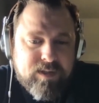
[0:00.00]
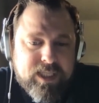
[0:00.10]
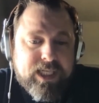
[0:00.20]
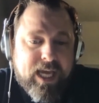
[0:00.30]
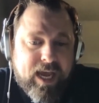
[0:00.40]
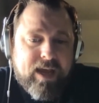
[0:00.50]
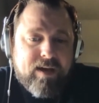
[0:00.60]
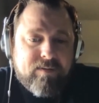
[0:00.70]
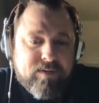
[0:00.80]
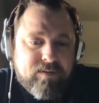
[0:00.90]
did
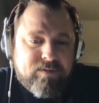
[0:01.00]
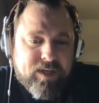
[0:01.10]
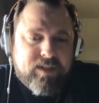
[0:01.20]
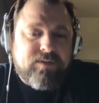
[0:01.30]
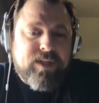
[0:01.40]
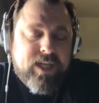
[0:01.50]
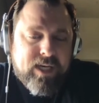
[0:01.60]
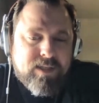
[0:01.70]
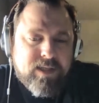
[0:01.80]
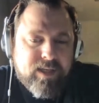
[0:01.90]
have effective
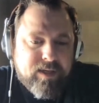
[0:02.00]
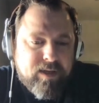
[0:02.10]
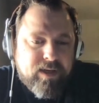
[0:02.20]
indexing